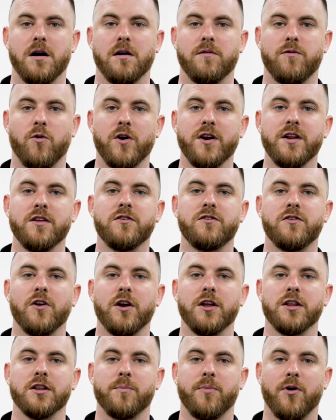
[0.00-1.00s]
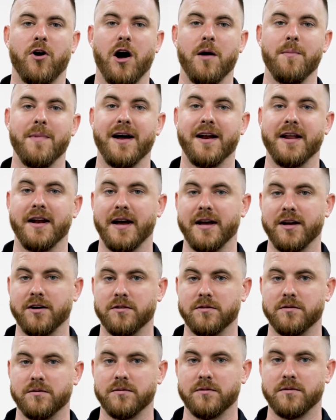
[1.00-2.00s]
Avoid inserting the pipe at an
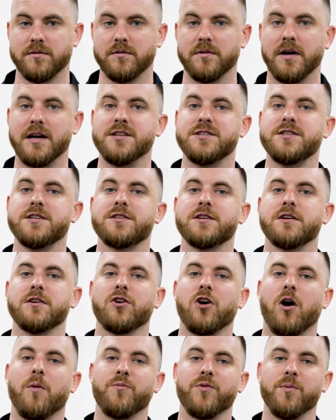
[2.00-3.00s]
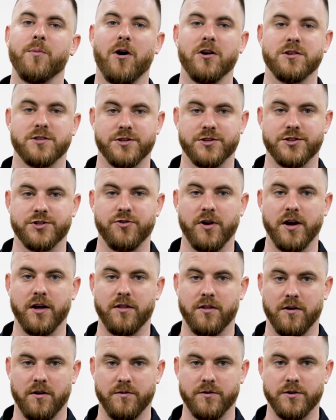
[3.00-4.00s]
angle, as this can compromise the
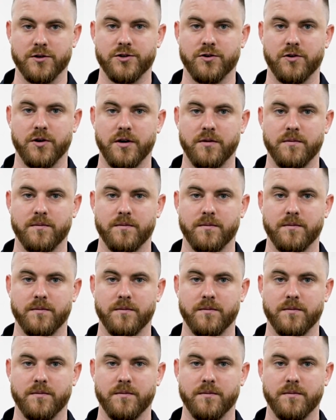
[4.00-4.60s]
strength of the join.